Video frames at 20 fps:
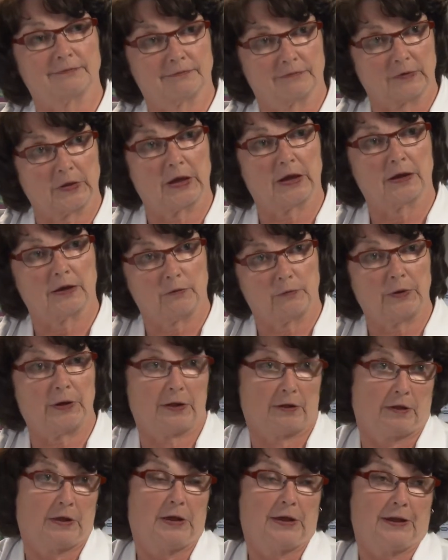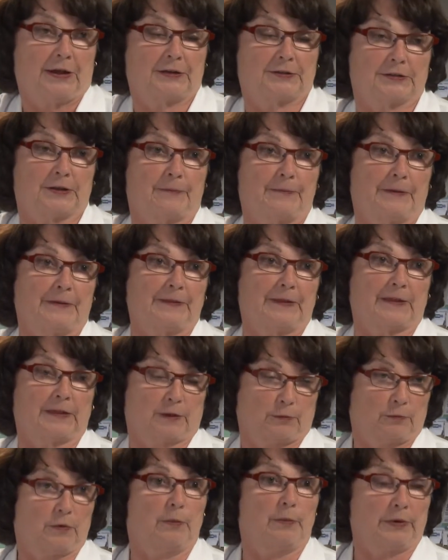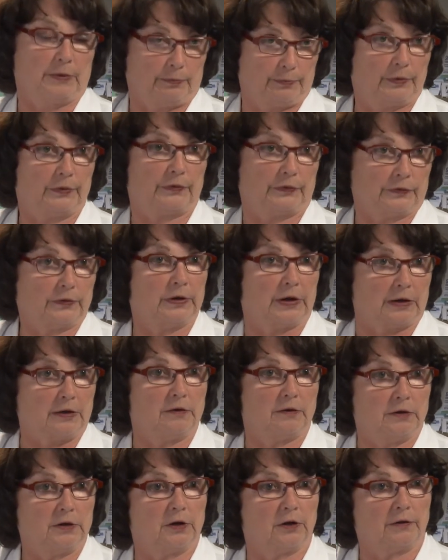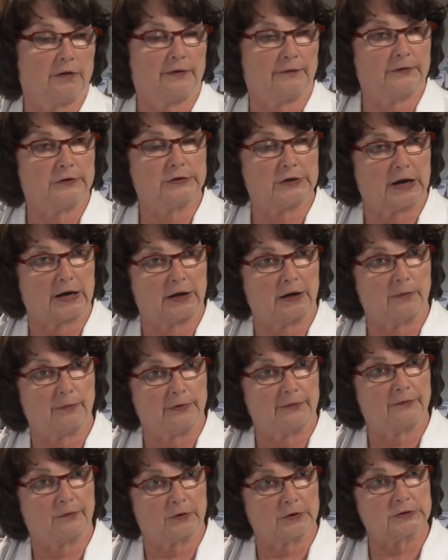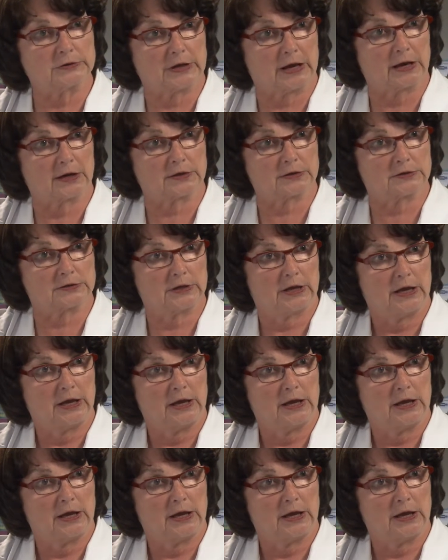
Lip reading: Okay. Well, it's something that the woman puts in, the vagina before sex.